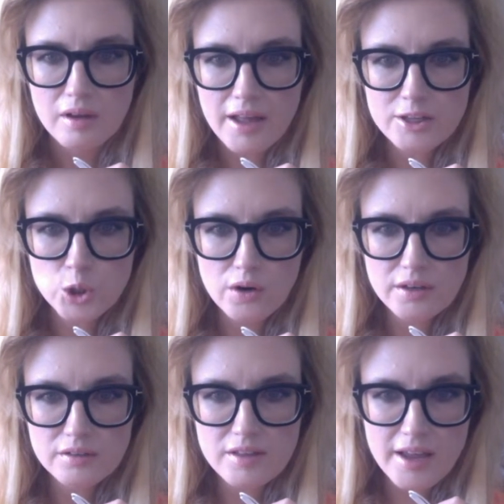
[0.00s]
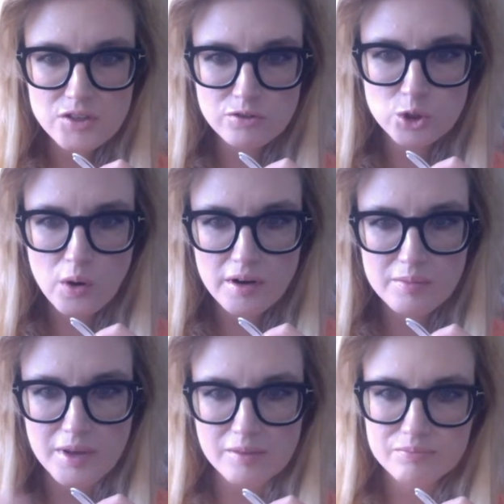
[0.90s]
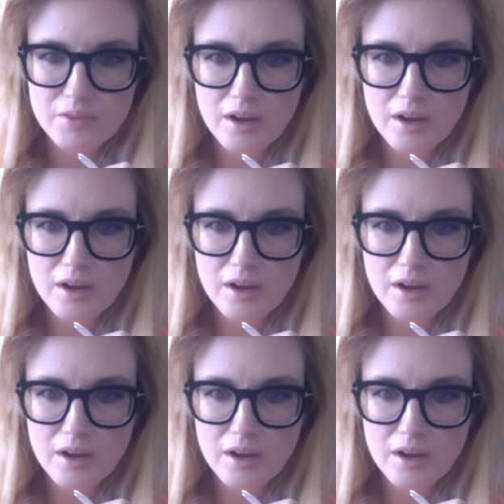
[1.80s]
Hey, Jordan, thanks for joining me.